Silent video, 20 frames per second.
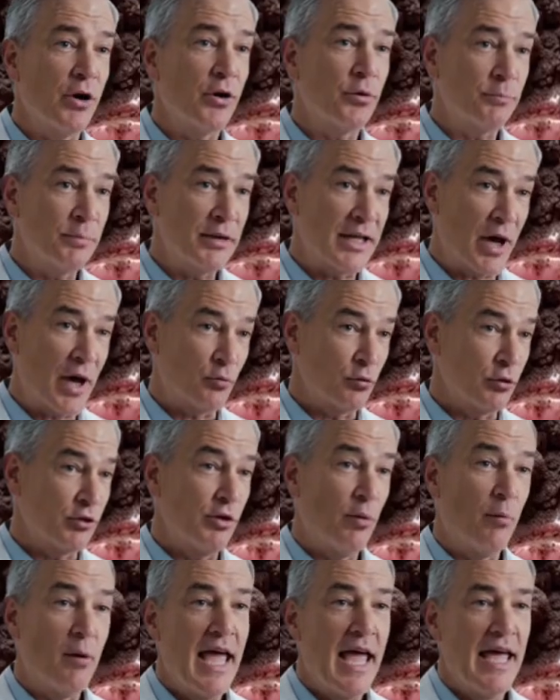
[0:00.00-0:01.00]
hemorrhoids in the
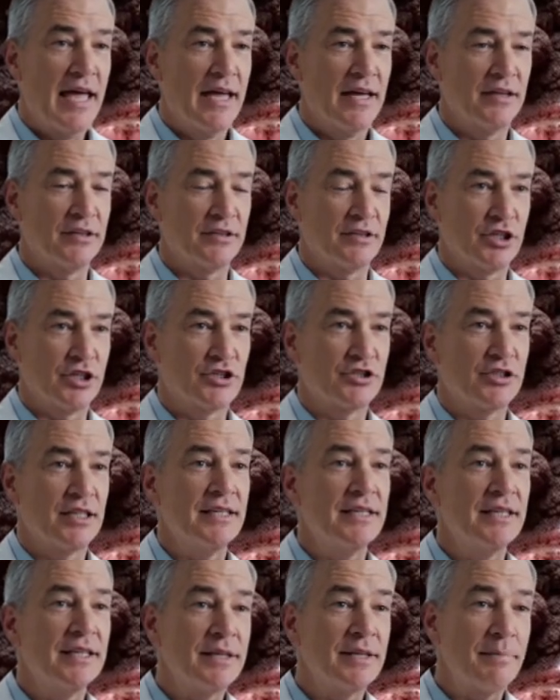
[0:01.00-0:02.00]
first place.
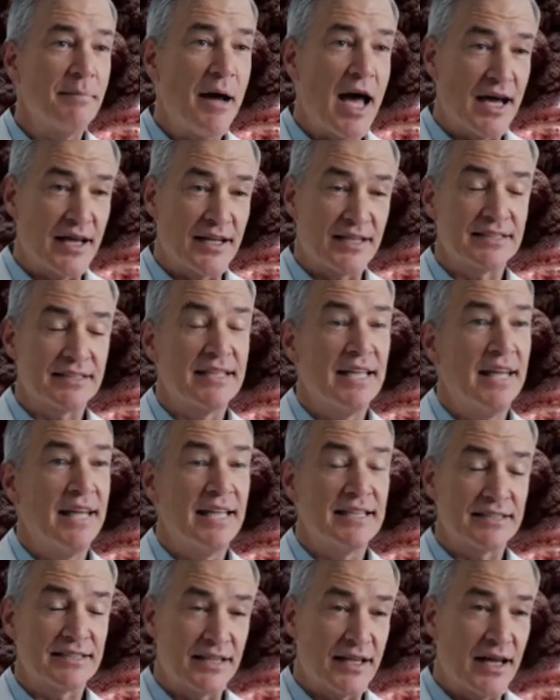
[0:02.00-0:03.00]
Every meal
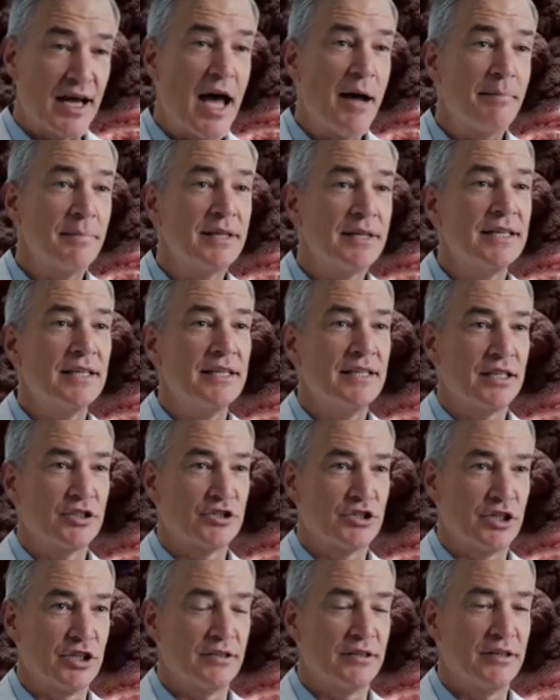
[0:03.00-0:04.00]
can be a treatment
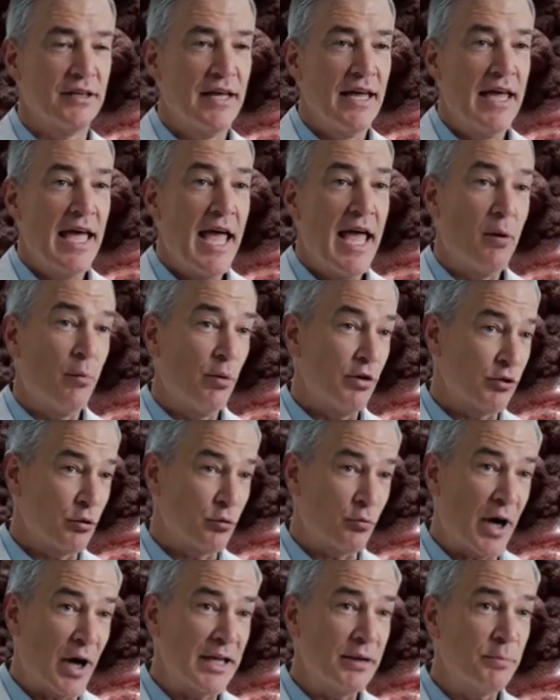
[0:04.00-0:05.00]
if it's
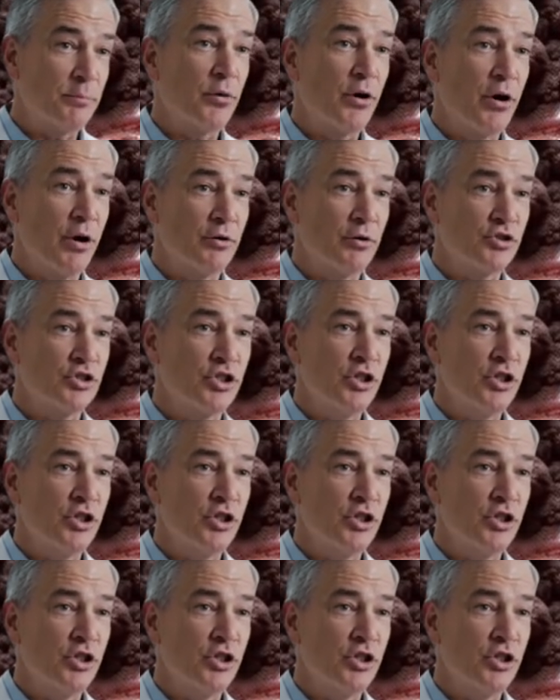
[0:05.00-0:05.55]
chosen with awareness.